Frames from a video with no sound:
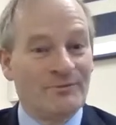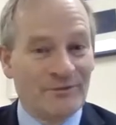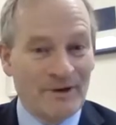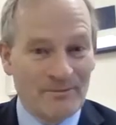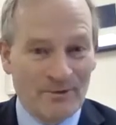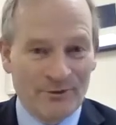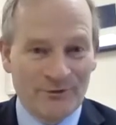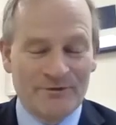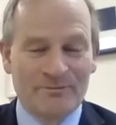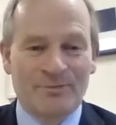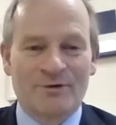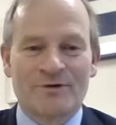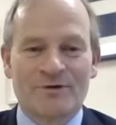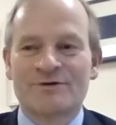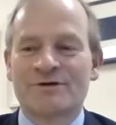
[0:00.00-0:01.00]
the most
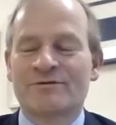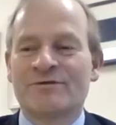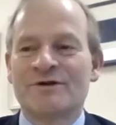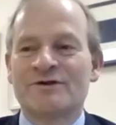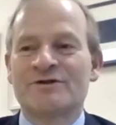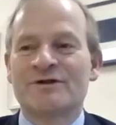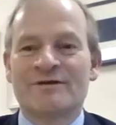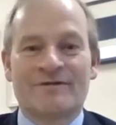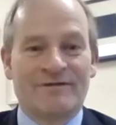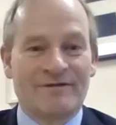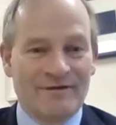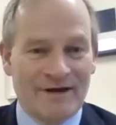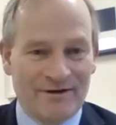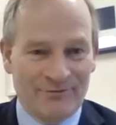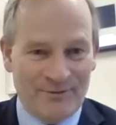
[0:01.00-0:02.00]
important of which is,
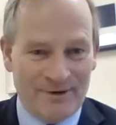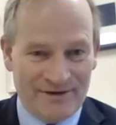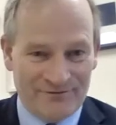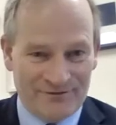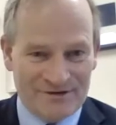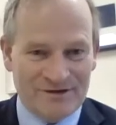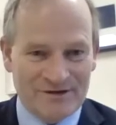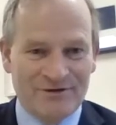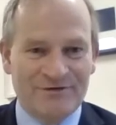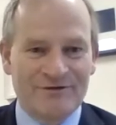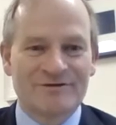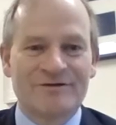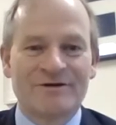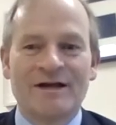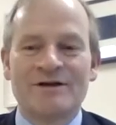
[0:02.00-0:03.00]
as we have
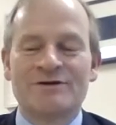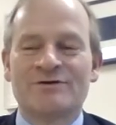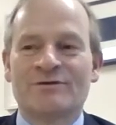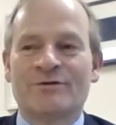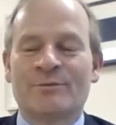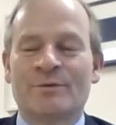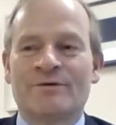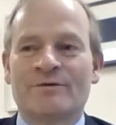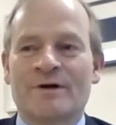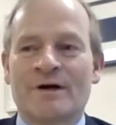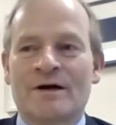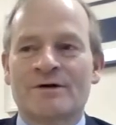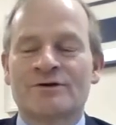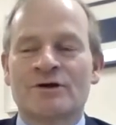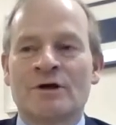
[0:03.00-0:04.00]
discussed, issues with
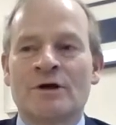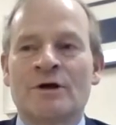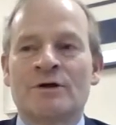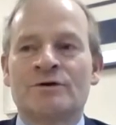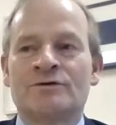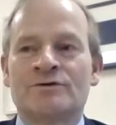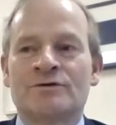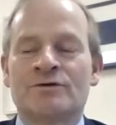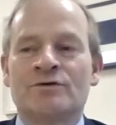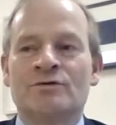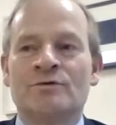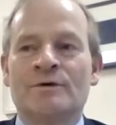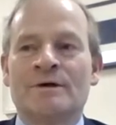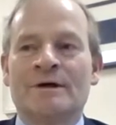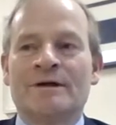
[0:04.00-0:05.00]
regard
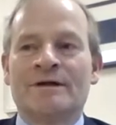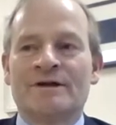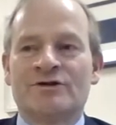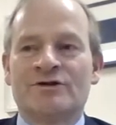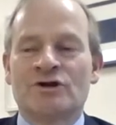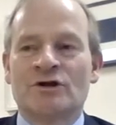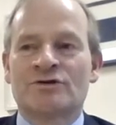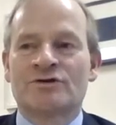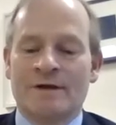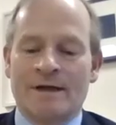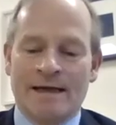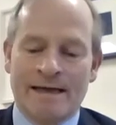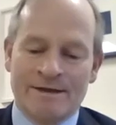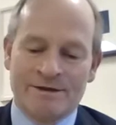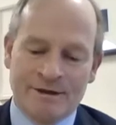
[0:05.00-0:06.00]
to the children.
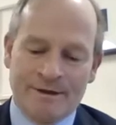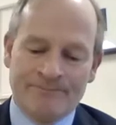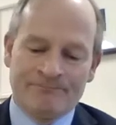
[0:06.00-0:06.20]
And